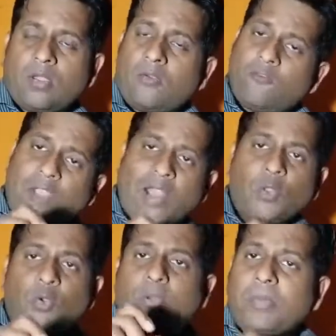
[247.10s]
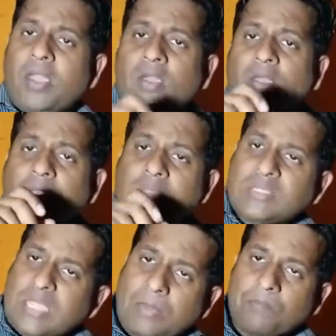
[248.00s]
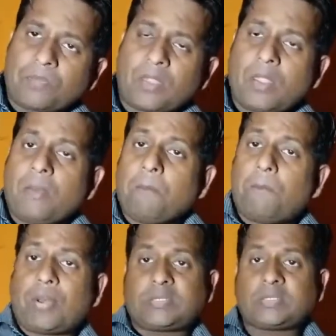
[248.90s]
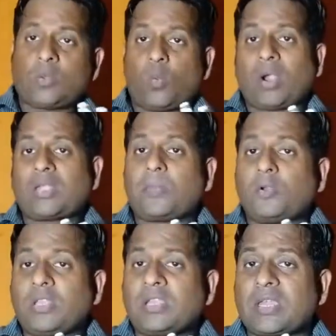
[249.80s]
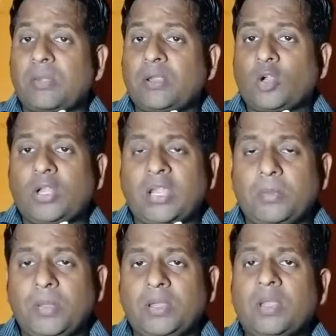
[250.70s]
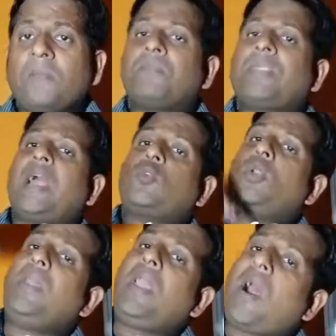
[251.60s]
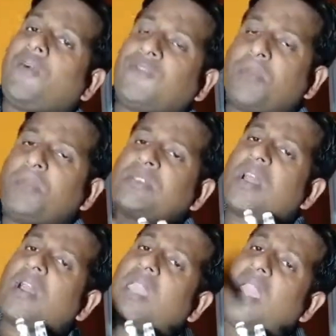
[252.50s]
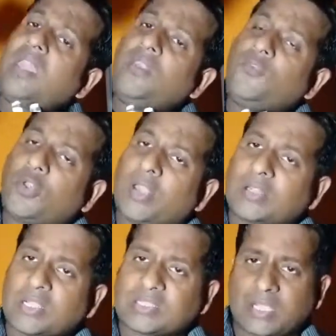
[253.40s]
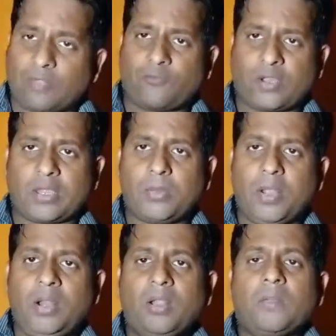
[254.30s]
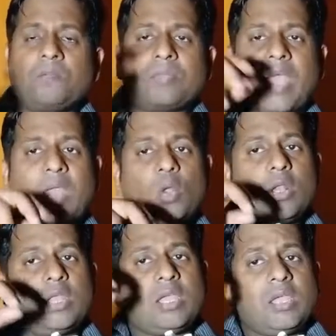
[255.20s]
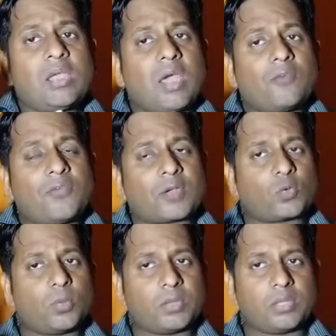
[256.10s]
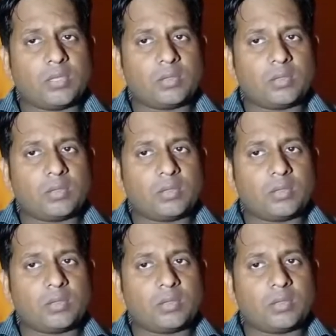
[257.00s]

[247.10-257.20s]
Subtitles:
Value remain same. But what about increment or decrement? That will be after, means again if you get the same variable, then only effect will be there.